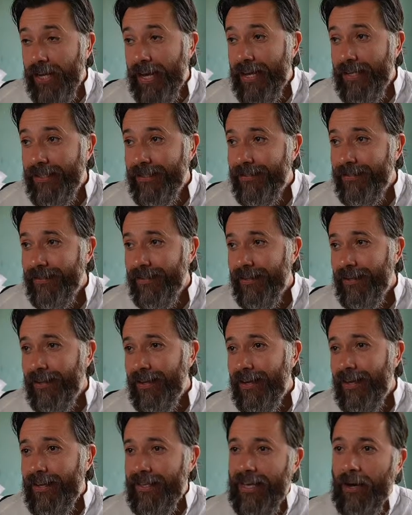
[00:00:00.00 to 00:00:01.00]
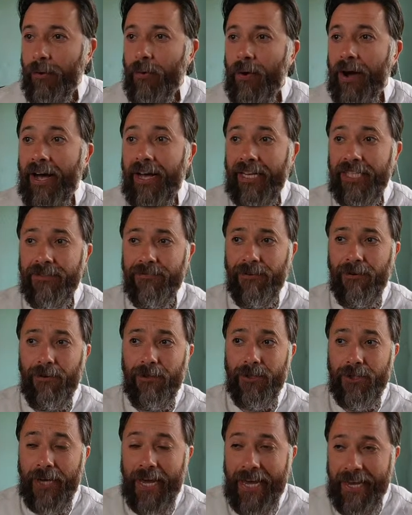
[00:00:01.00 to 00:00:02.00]
says, Yahuwah has
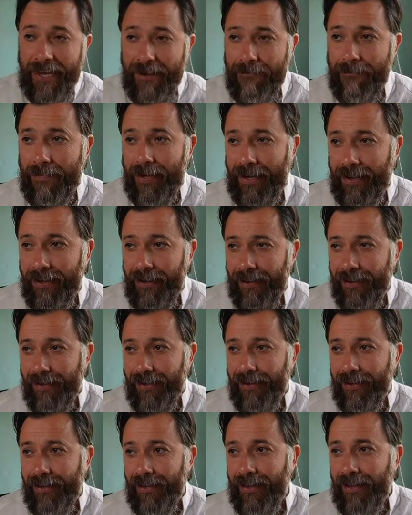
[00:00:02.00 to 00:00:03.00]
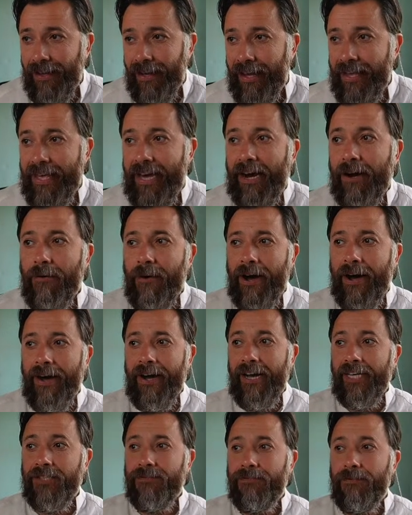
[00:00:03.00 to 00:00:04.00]
forsaken me, and
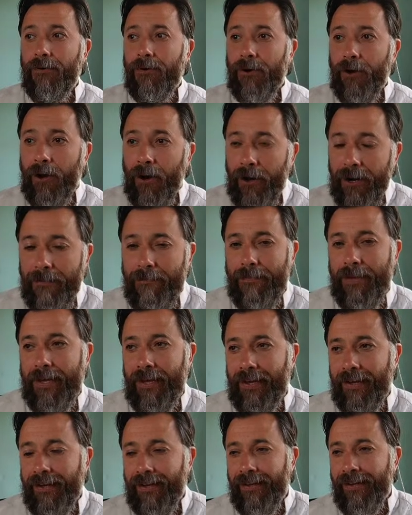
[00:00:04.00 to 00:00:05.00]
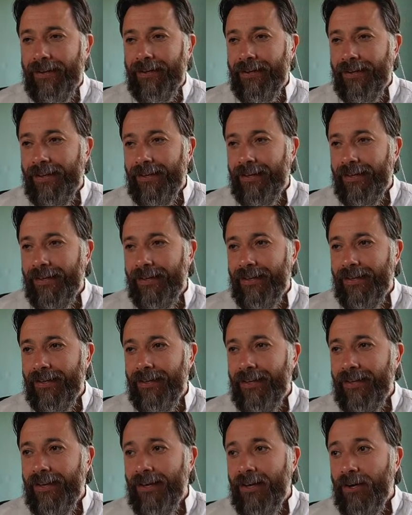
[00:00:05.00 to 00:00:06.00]
Yahuwah has forgotten me.
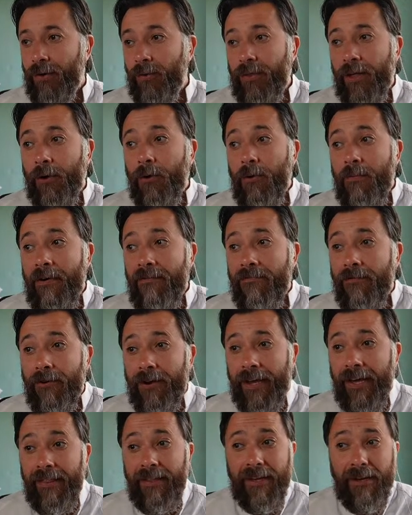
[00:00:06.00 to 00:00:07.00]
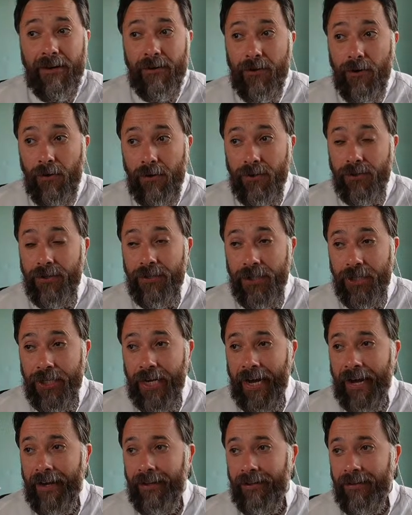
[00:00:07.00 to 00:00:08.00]
Would a woman forget her nursing
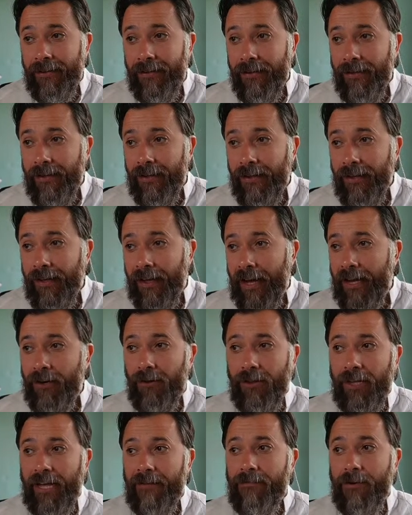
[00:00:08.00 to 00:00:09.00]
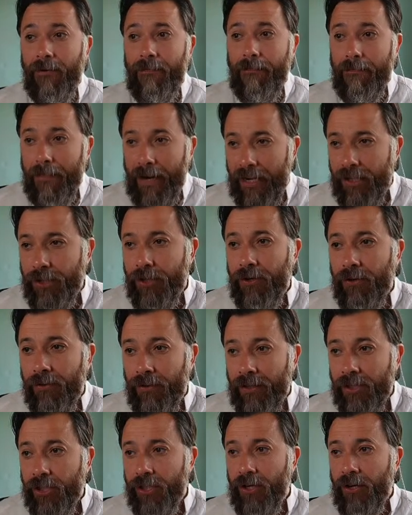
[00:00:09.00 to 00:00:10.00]
child, and not have compassion
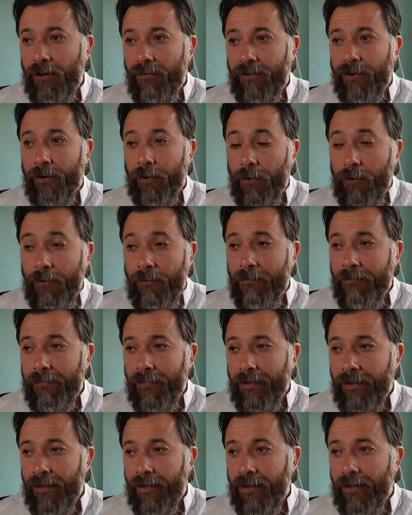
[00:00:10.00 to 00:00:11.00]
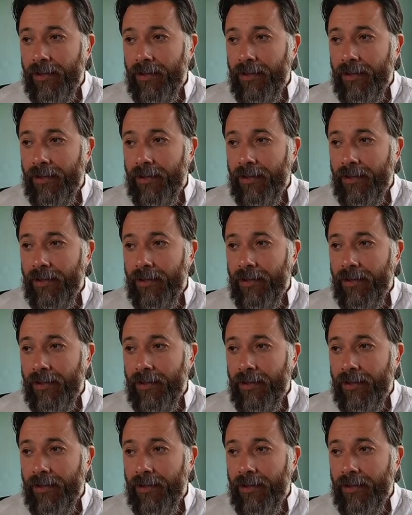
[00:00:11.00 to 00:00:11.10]
on the son of her womb?